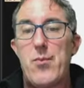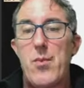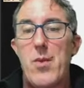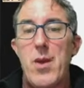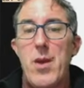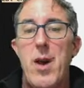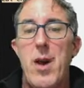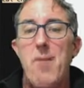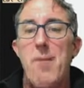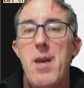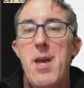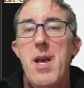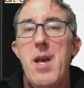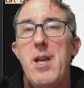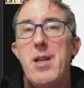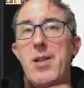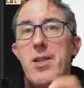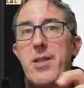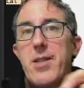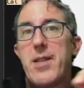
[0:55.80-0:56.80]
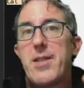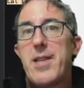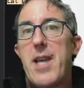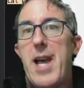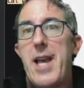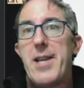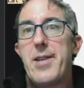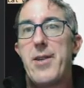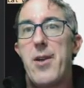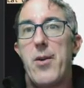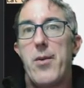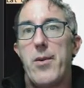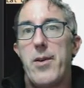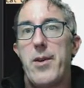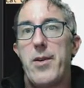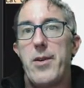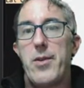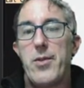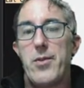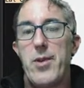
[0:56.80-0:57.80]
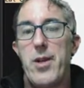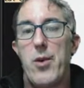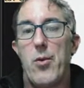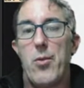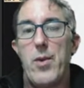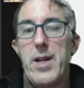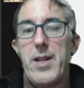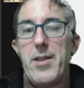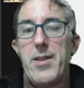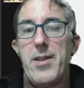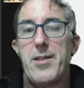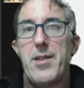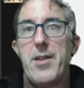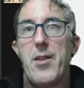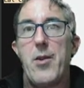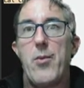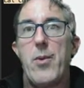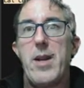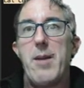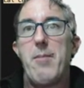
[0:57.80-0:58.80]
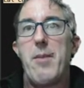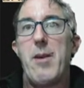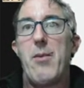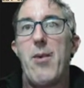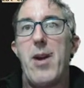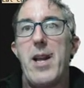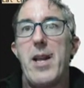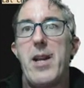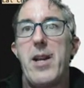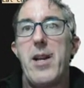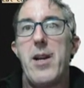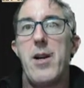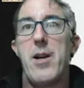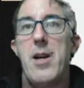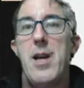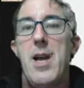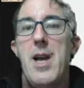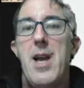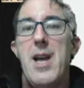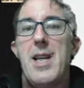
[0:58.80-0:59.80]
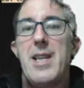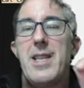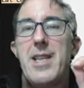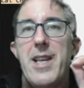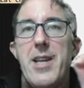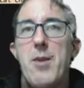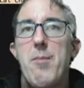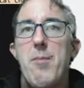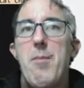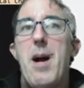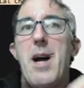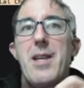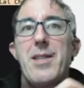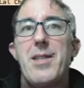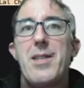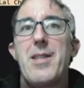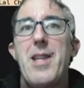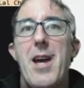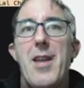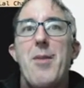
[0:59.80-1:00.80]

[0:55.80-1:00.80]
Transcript: Um, just as a head note, and you'll, you'll read this in the README right here, Tinderbox is not